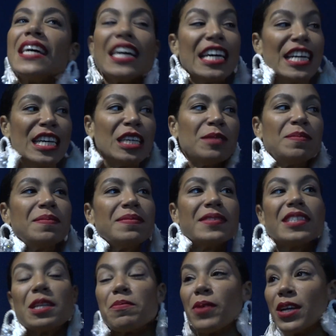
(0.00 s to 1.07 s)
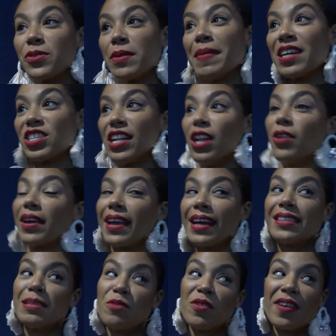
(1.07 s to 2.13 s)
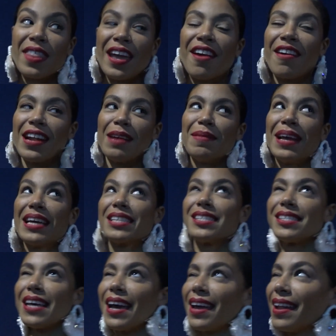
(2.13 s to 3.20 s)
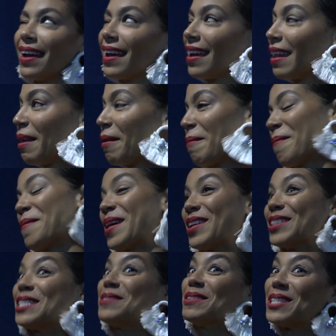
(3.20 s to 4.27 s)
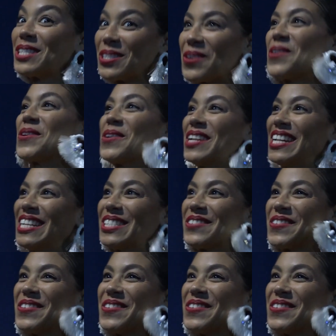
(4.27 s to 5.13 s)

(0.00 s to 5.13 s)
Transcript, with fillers: um, to the point where I'm actually looking at him over there and I'm like side eyeing him because he was so good in his